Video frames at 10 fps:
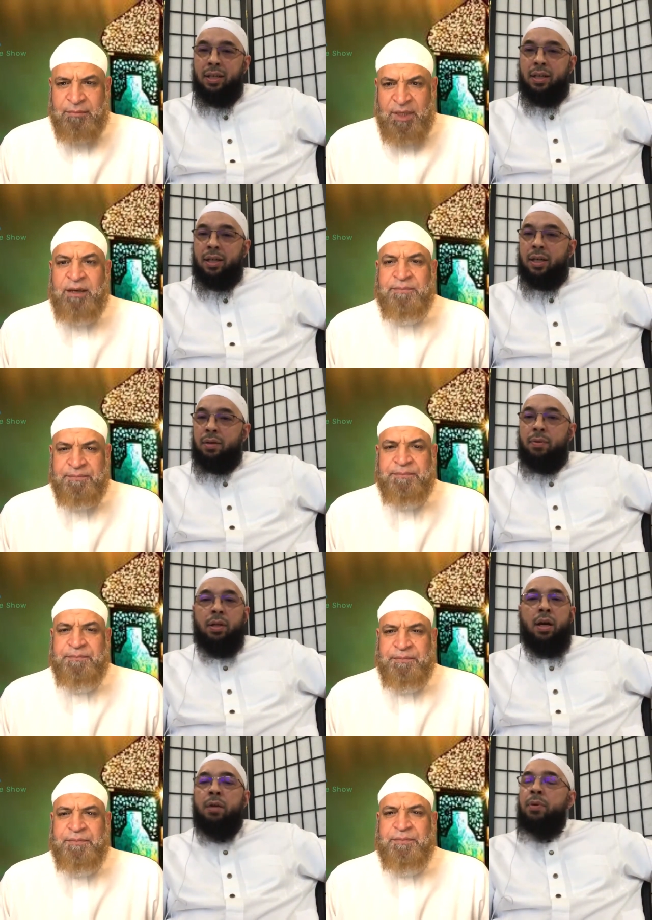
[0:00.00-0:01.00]
Speaker 1: No.
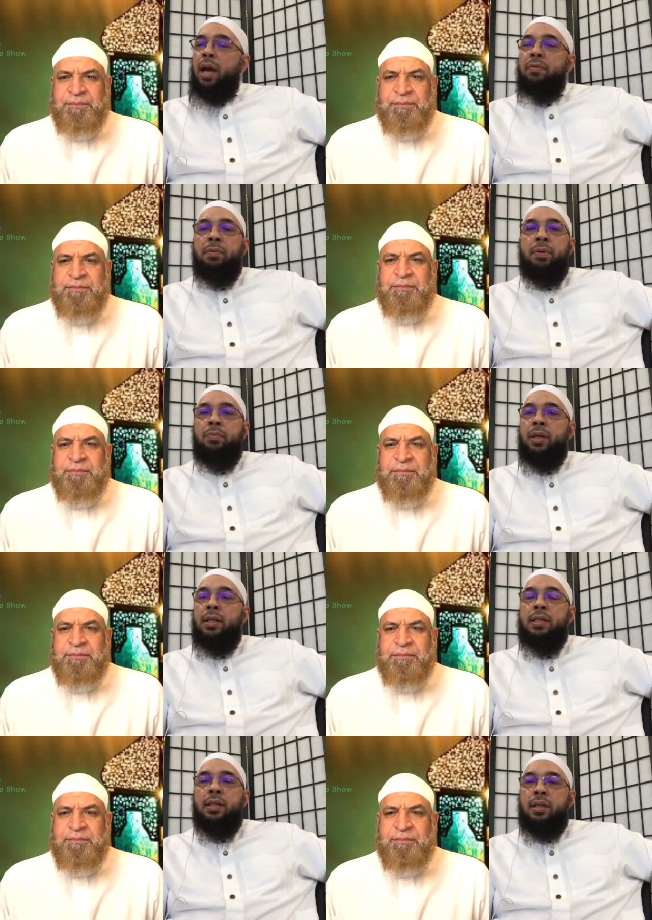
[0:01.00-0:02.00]
Wallahi, we have to be
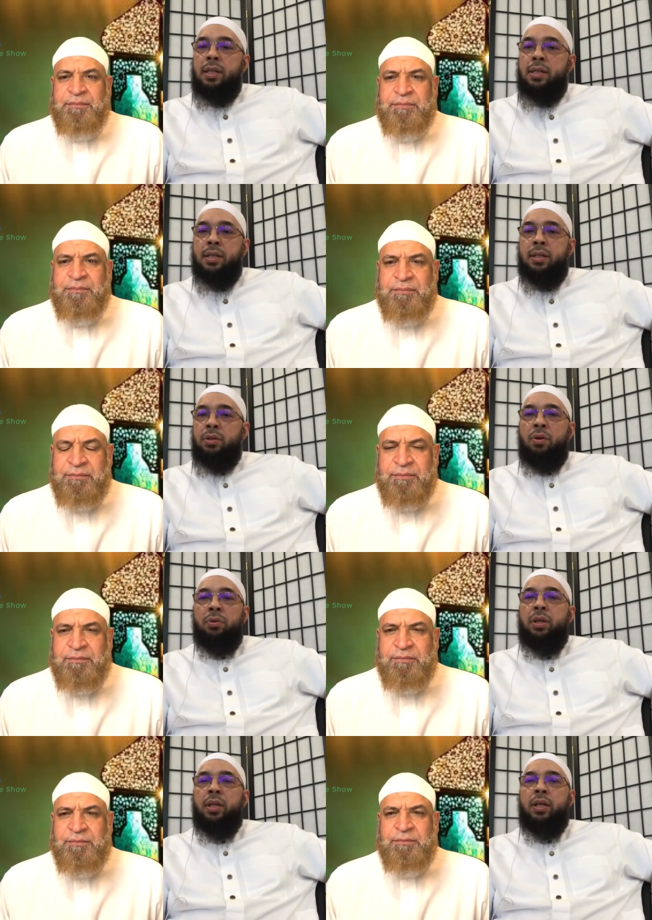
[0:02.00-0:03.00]
willing to
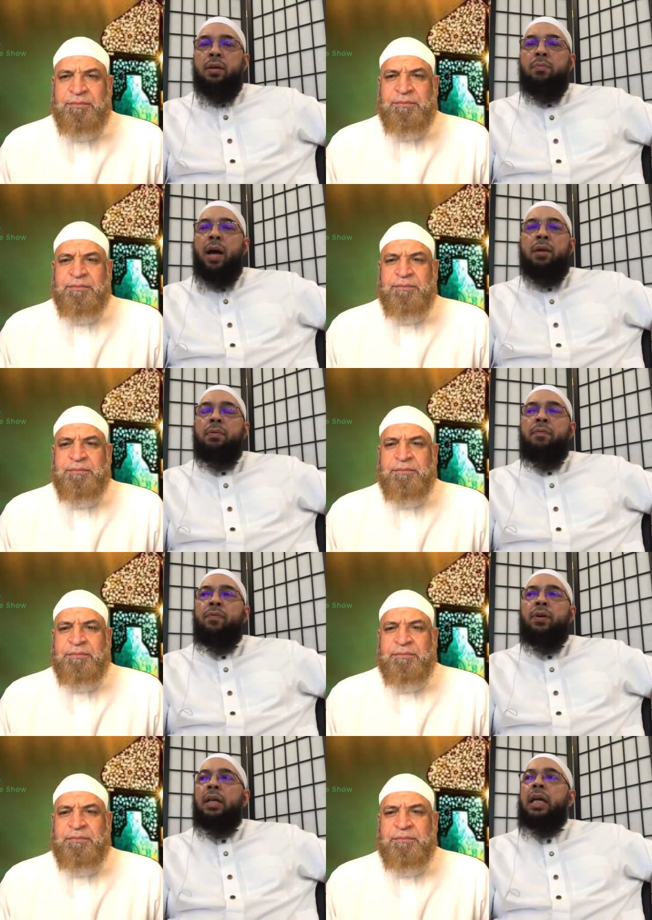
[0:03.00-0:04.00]
listen. Don't think, why do
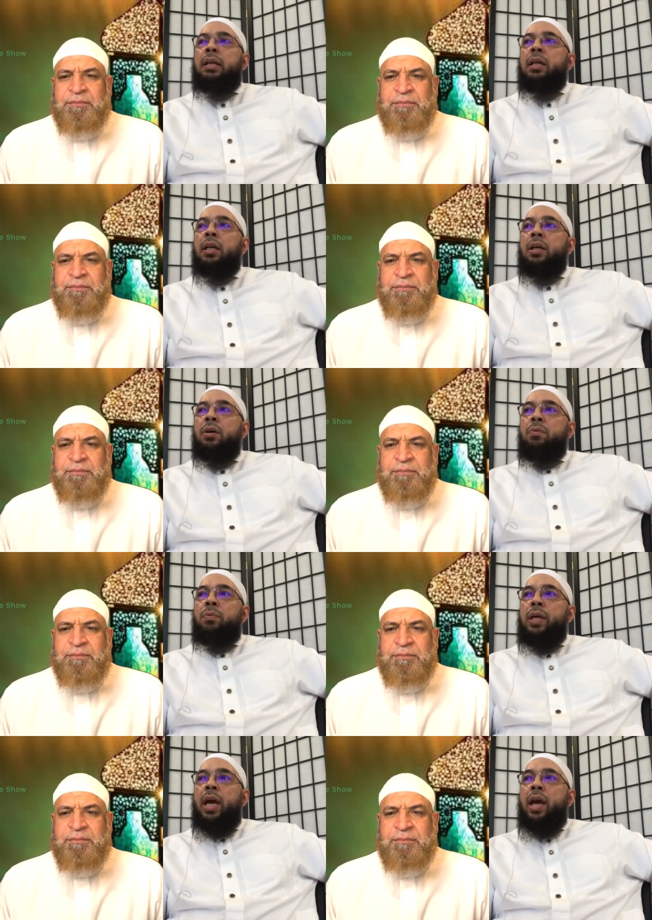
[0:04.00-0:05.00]
we feel like
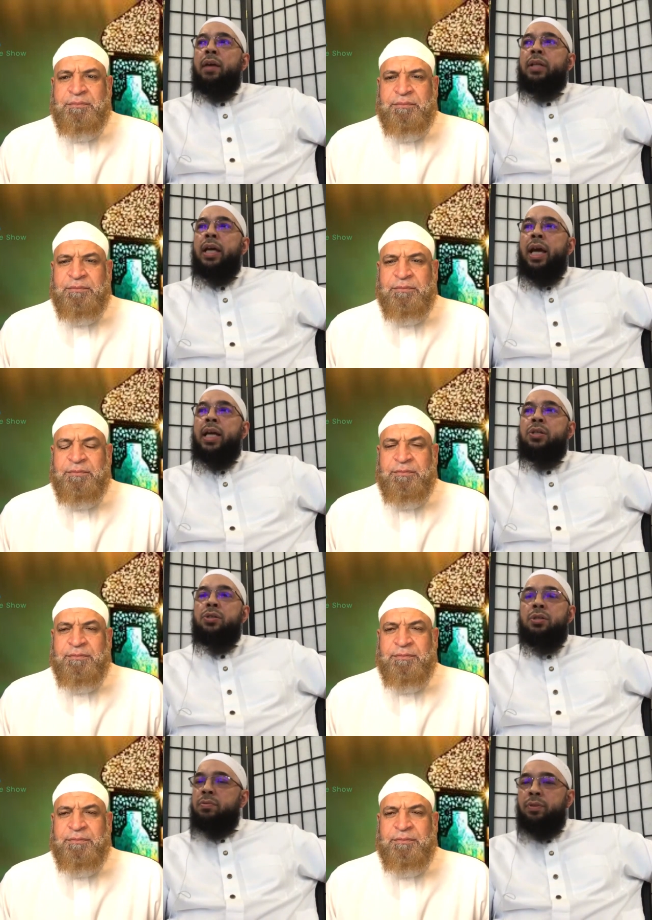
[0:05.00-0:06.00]
we have the
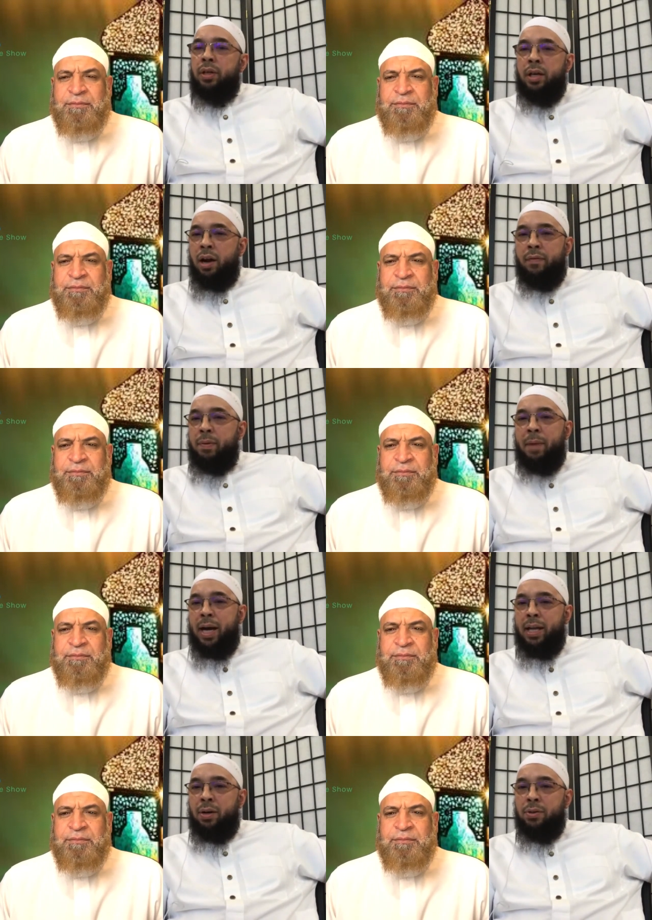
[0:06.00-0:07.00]
answers for
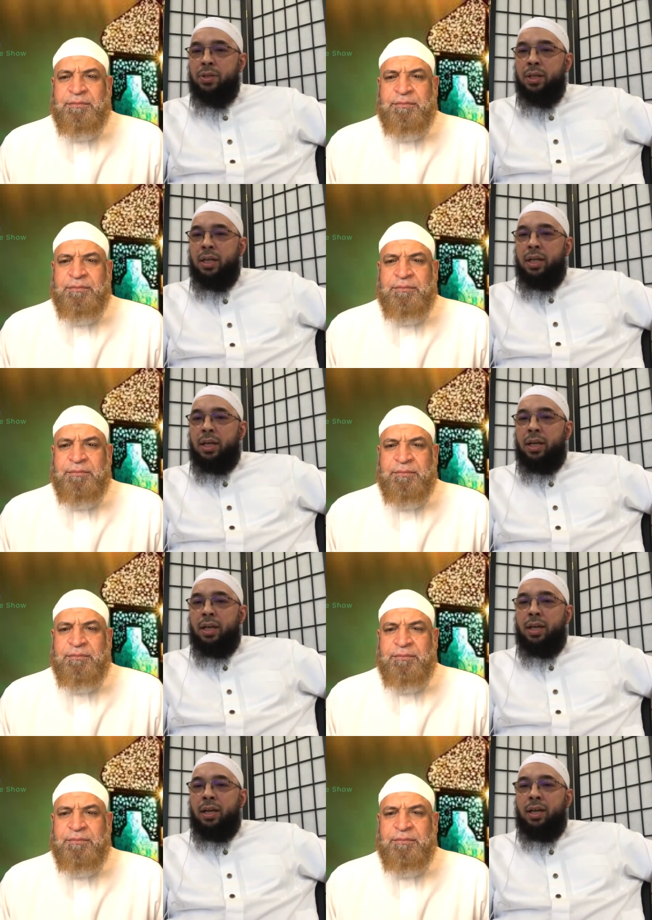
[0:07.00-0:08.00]
everybody else?
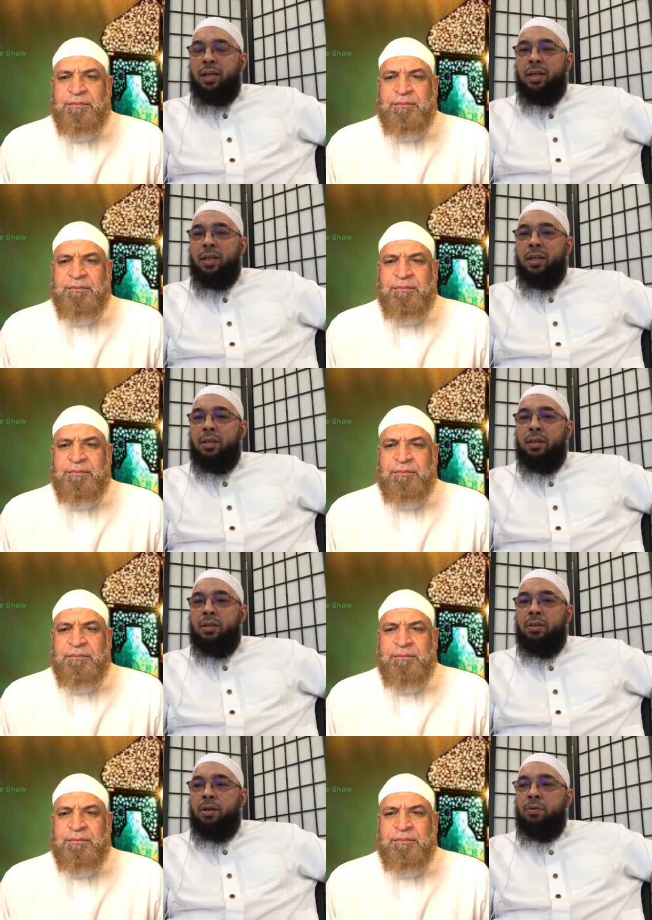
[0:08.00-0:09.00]
It,
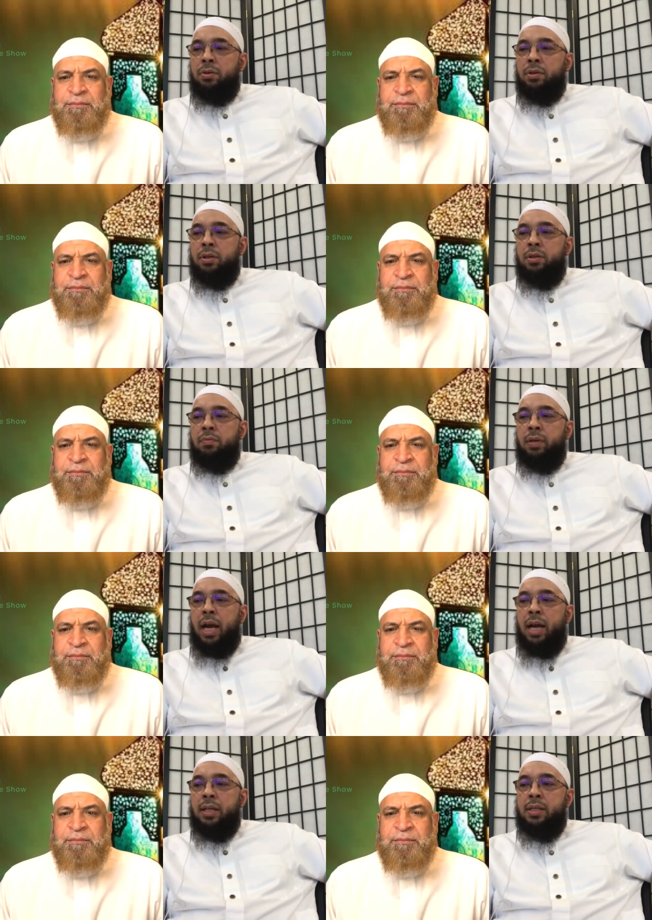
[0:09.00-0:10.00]
you know, the,
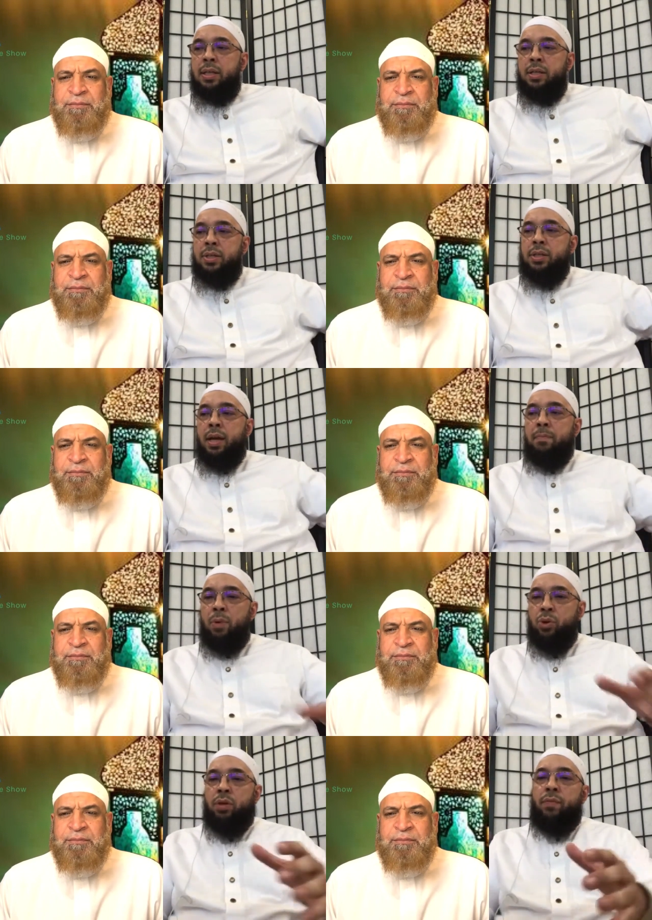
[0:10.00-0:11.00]
the reality is, is
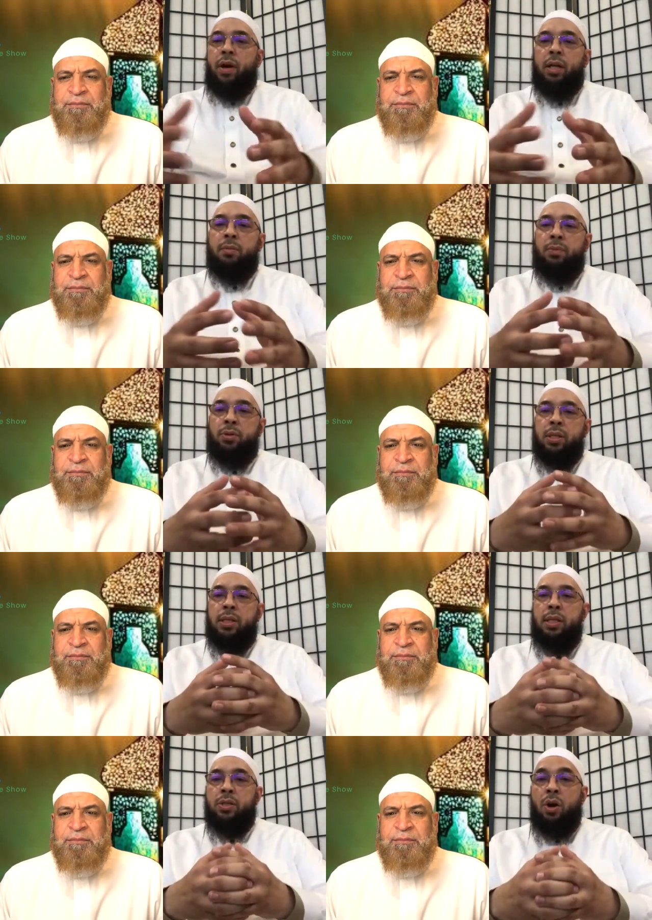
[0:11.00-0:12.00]
that most of our
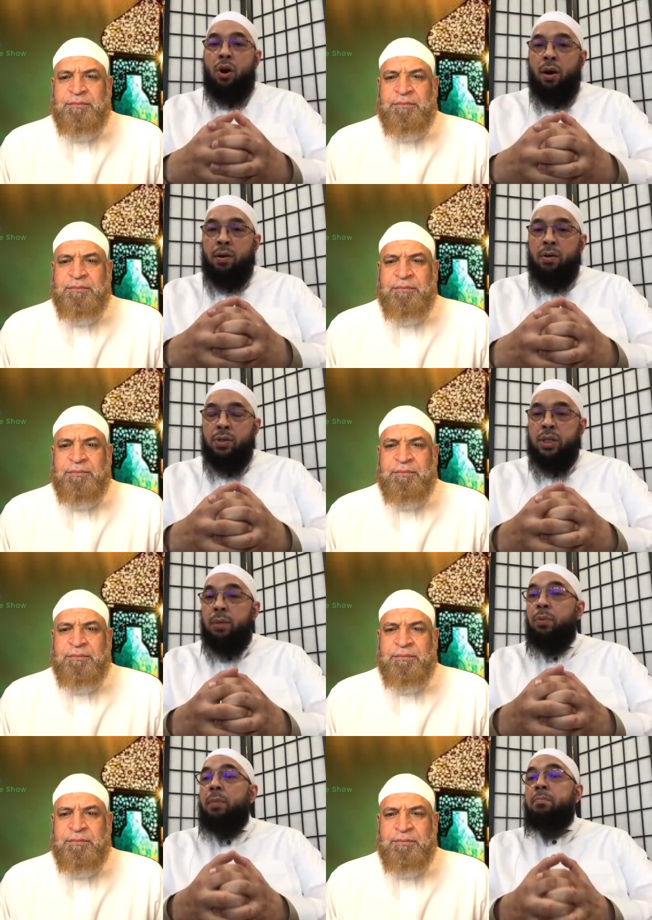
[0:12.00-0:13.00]
communities are
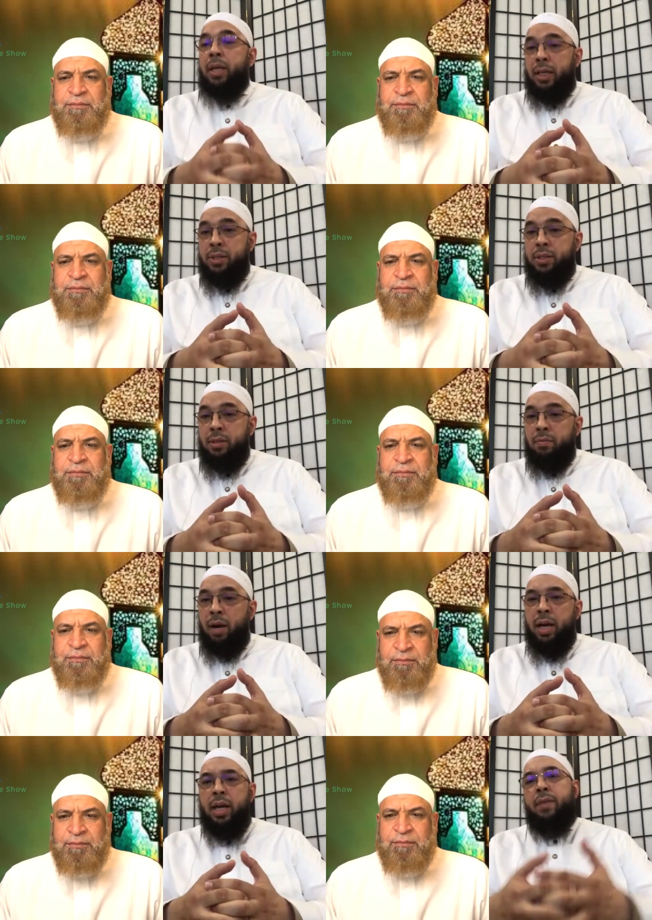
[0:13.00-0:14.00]
somewhat
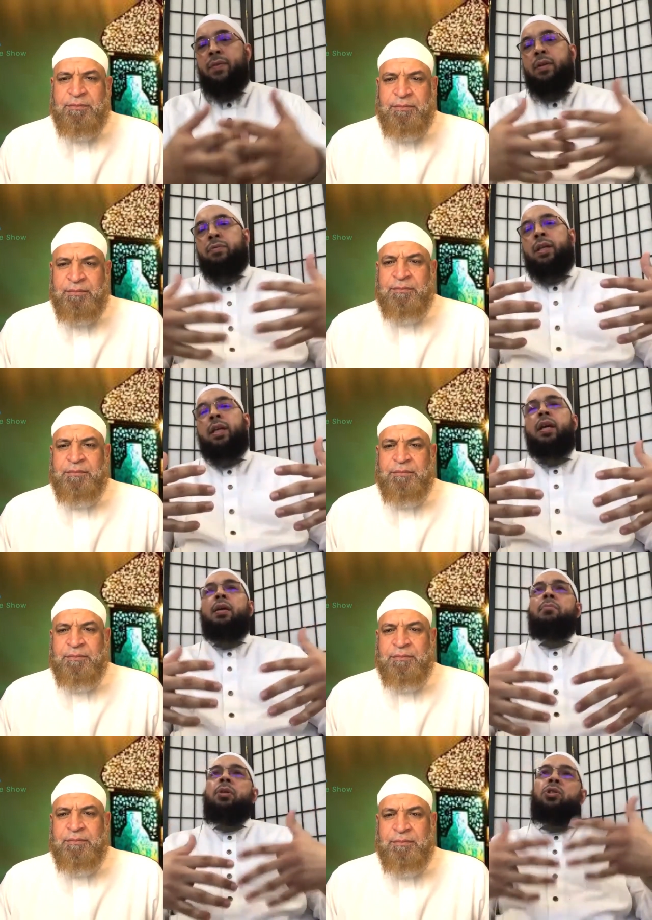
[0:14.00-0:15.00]
mixed, right? Even if the